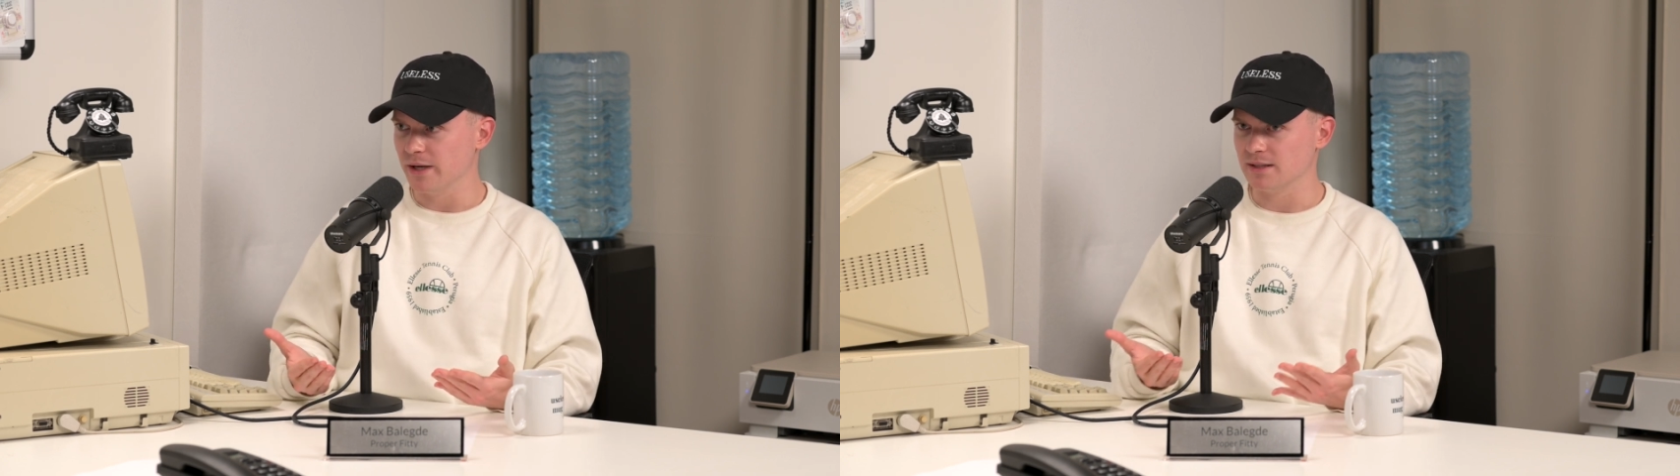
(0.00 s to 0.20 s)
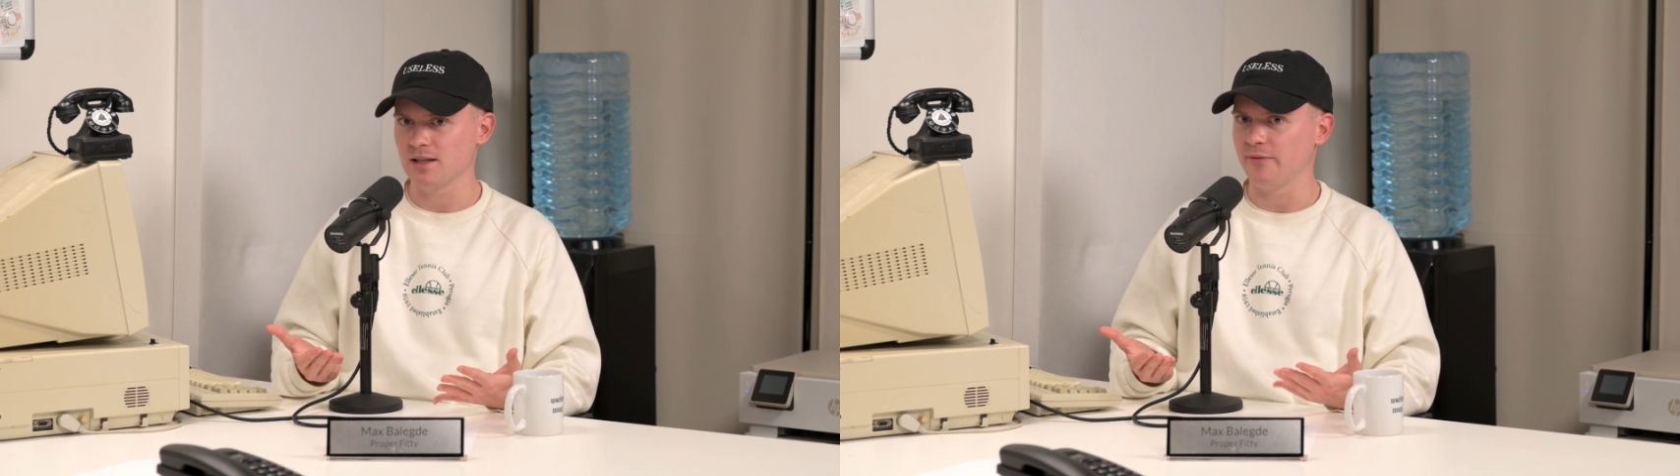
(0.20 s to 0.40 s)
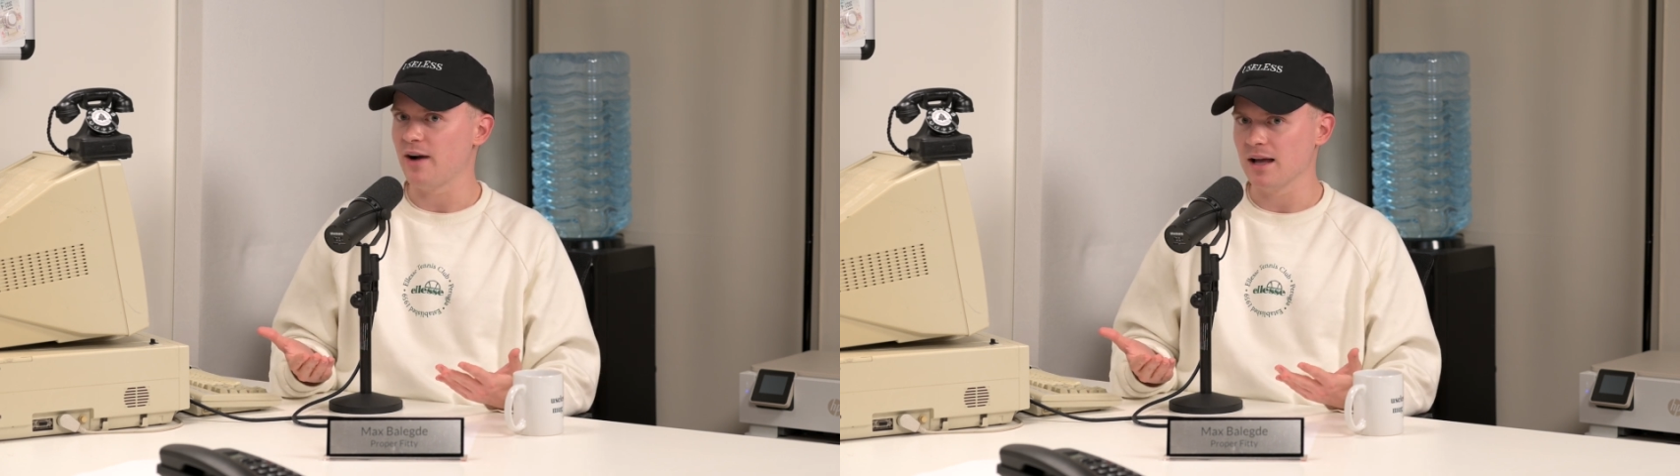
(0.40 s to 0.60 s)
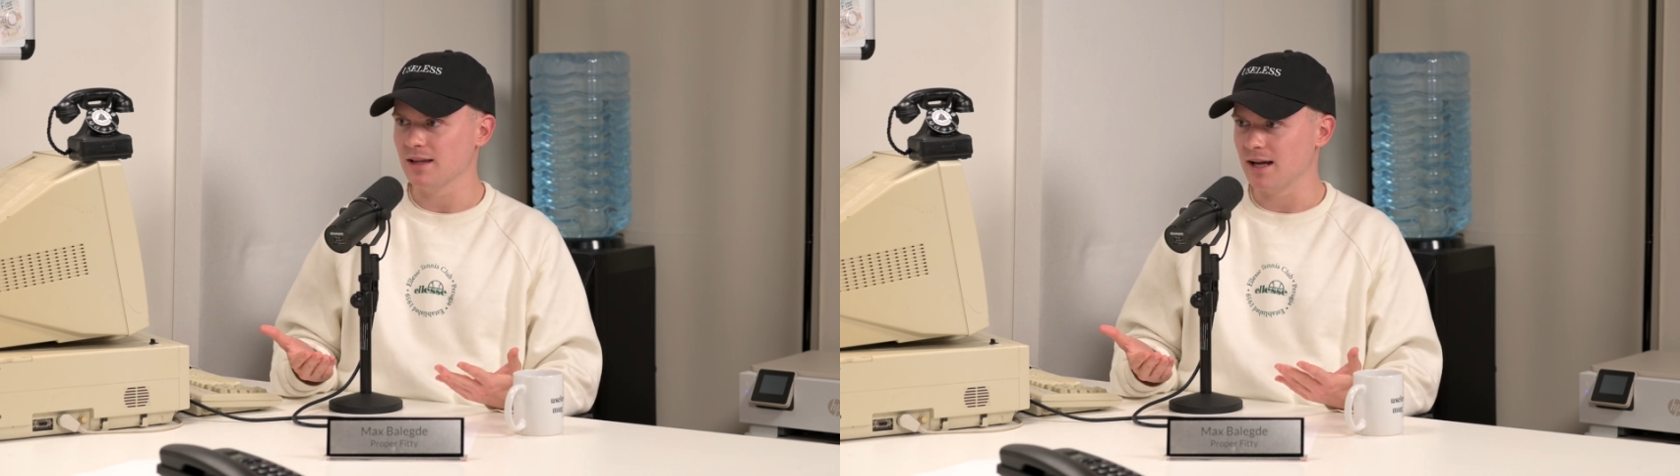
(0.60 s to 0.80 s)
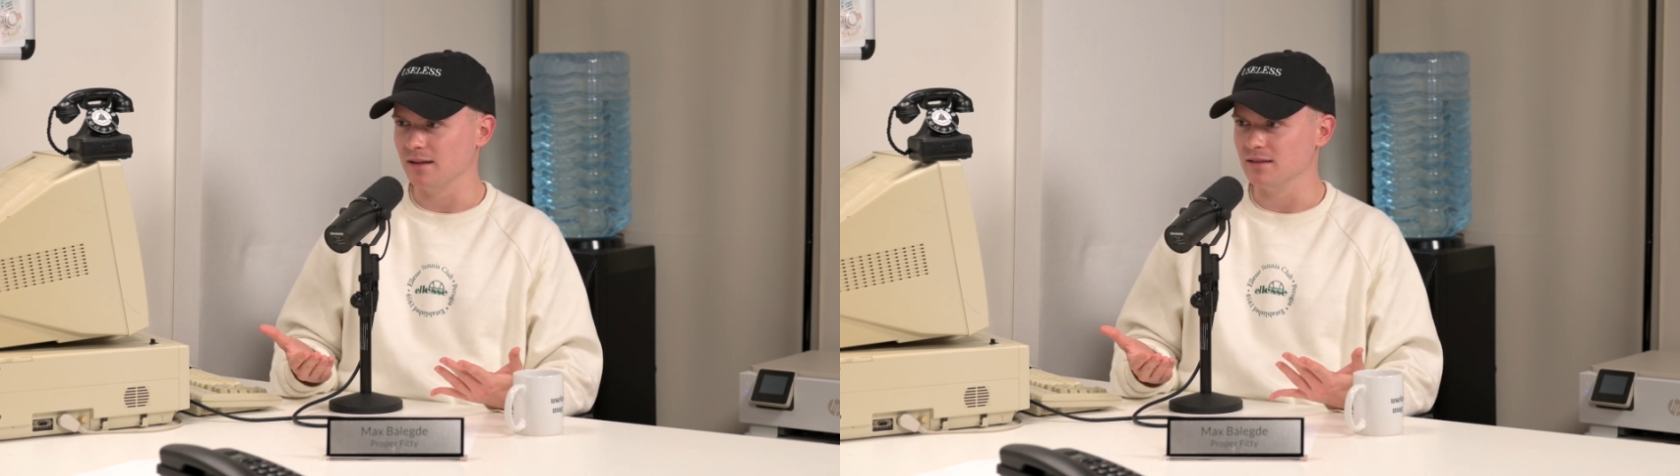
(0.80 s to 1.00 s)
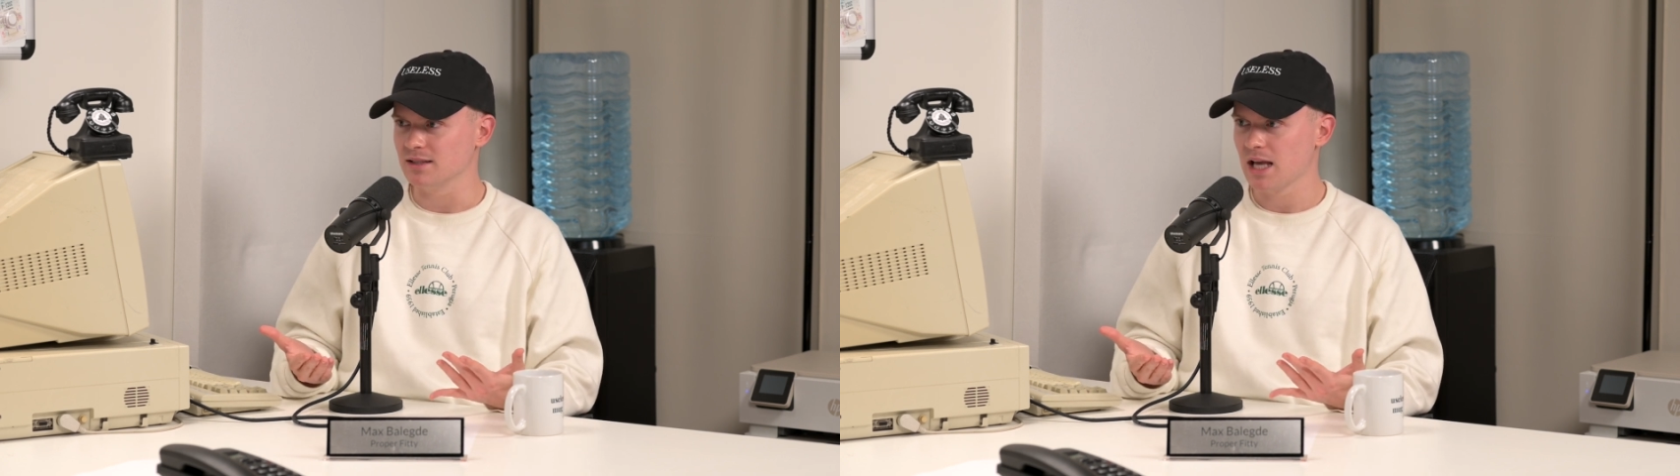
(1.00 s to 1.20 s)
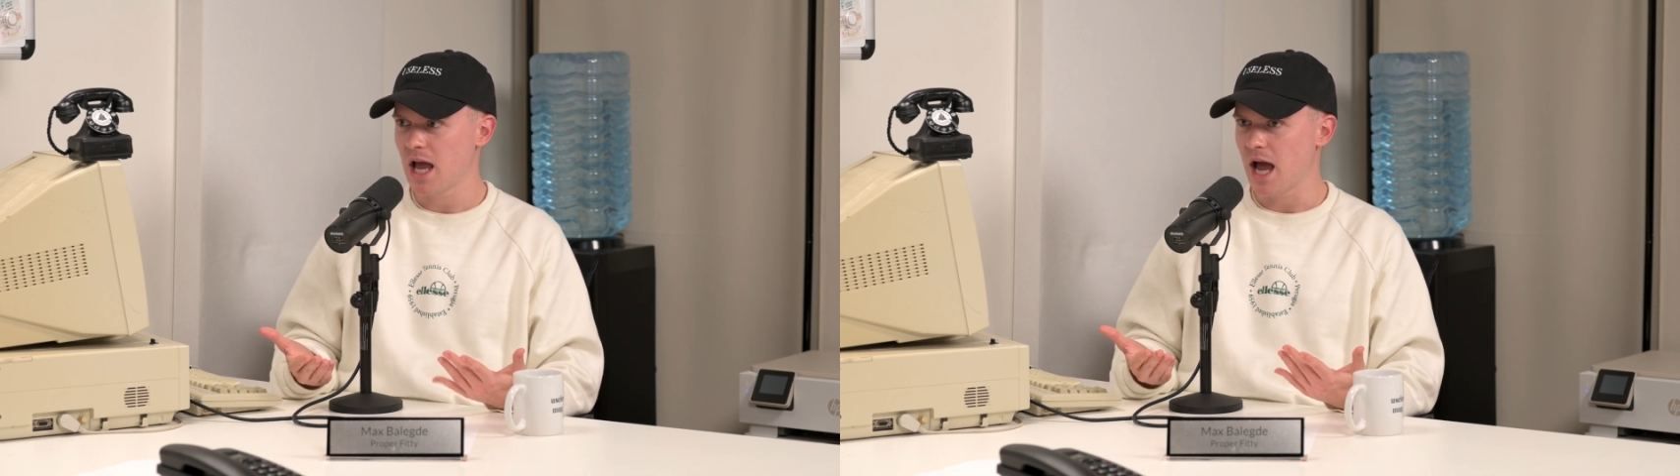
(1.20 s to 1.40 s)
this to fight lions,